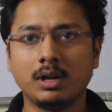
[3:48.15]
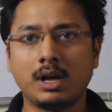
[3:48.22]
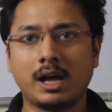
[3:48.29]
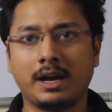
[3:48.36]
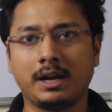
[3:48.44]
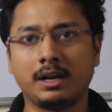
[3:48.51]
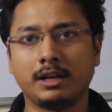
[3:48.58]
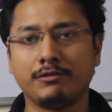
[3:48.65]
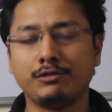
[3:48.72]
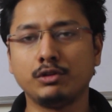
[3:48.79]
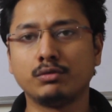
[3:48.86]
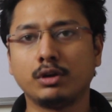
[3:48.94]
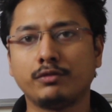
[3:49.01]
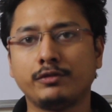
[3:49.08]
And if
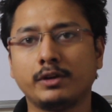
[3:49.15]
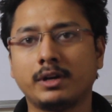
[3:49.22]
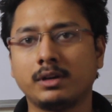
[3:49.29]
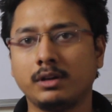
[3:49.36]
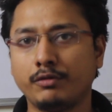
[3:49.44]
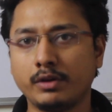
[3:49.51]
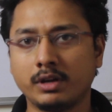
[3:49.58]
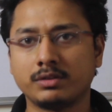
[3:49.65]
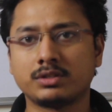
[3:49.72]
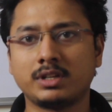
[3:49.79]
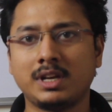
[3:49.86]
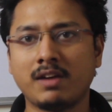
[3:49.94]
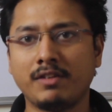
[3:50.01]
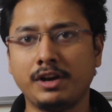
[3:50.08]
you
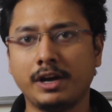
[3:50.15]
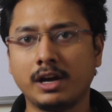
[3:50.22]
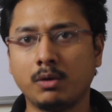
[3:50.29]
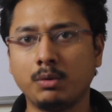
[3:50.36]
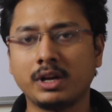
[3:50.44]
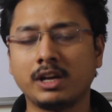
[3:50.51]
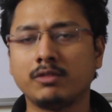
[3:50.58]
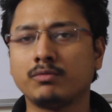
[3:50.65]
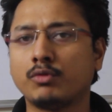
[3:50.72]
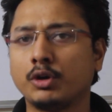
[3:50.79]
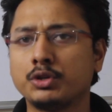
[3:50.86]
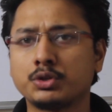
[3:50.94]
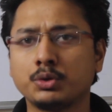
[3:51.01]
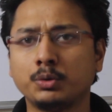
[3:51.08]
still have any doubt and
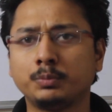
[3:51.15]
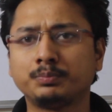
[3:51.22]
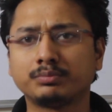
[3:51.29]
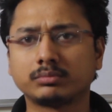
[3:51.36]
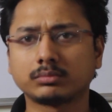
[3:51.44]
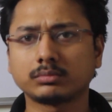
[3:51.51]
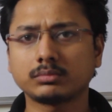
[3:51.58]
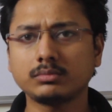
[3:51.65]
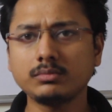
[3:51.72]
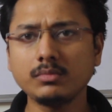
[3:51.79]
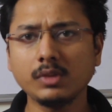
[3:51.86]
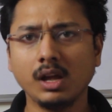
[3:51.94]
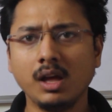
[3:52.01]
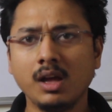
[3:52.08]
wants to
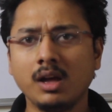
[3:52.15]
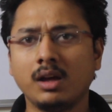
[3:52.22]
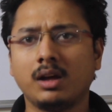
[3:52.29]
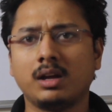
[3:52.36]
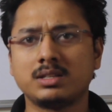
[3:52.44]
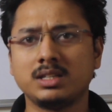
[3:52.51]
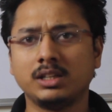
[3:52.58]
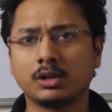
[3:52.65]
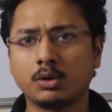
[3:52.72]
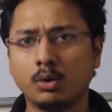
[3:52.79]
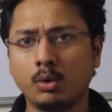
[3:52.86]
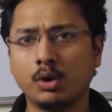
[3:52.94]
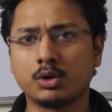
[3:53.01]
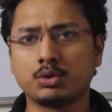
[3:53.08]
see the
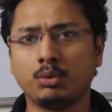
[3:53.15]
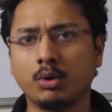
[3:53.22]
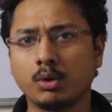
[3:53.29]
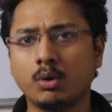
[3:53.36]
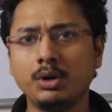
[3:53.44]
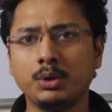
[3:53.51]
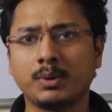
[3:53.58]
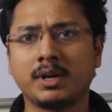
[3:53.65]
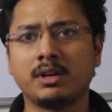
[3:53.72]
code or pseudocode,